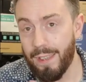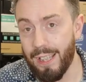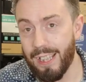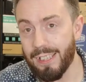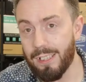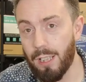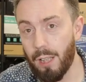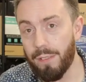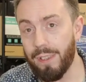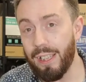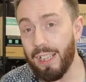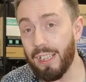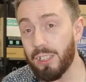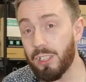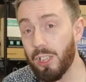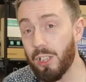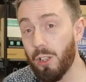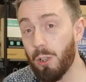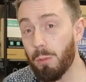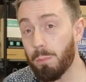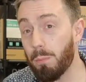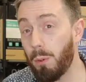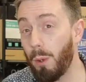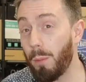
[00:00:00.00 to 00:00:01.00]
these are things
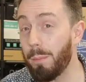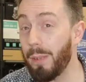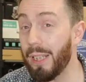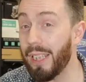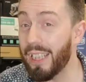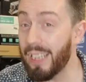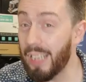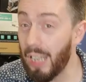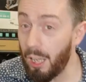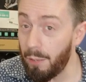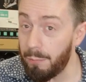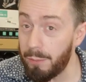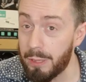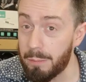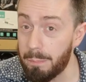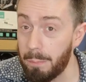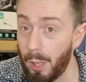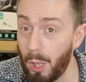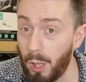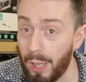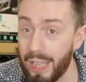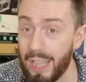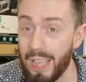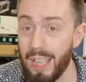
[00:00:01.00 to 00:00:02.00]
that you're probably
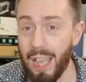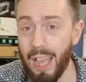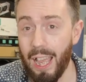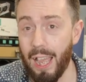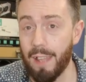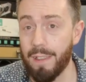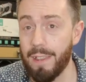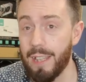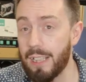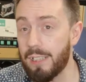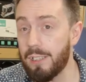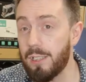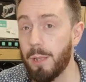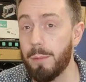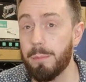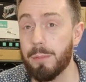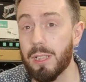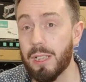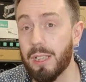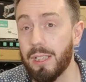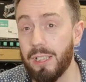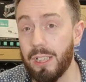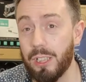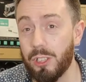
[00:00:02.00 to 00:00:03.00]
covered by, and their
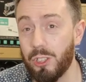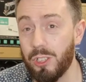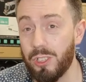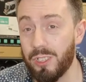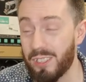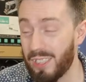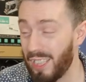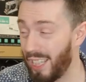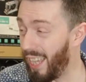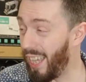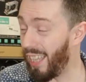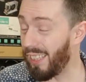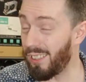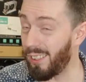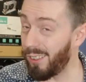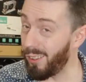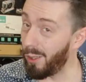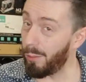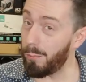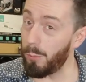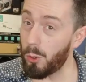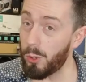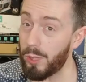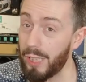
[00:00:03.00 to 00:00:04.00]
terms and conditions is
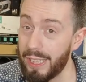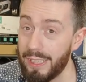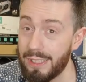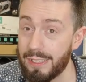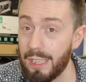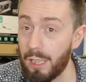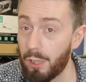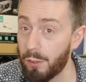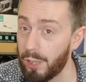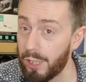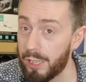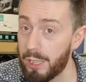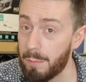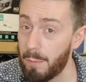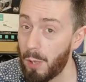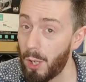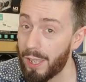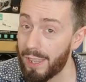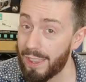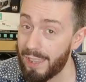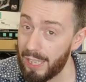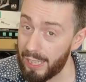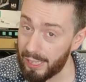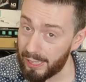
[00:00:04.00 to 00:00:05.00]
a lot more detailed than you
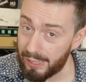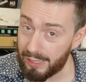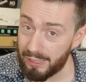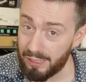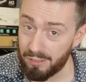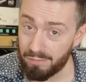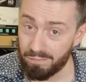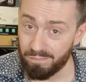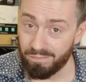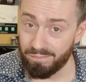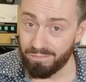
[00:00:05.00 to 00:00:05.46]
might think.